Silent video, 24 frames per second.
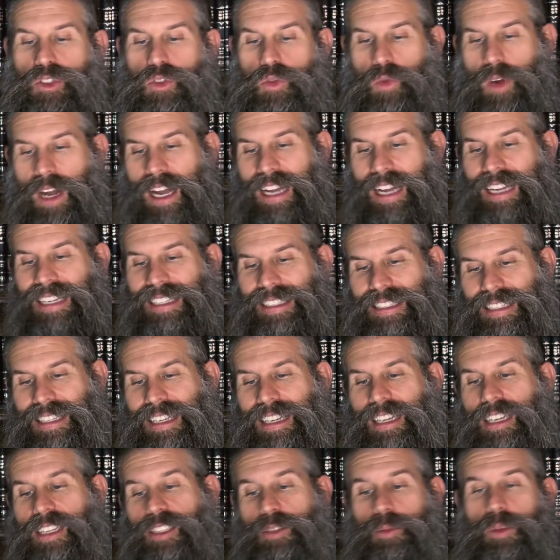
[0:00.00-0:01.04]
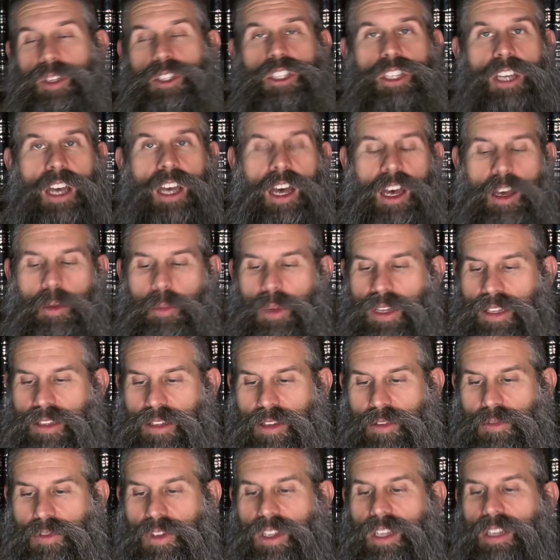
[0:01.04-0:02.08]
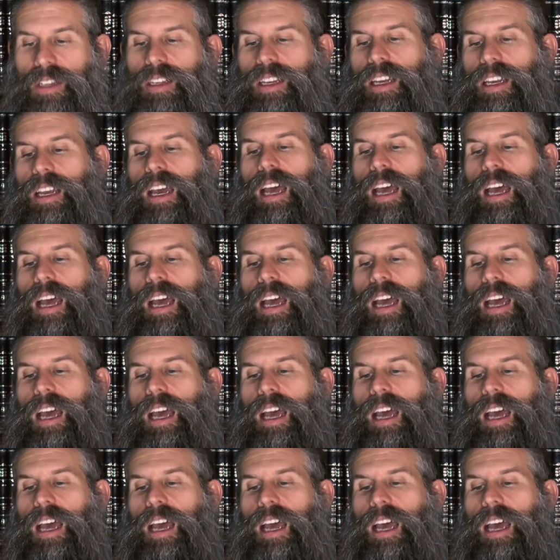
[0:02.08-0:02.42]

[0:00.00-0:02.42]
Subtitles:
right is Mashiach ben David,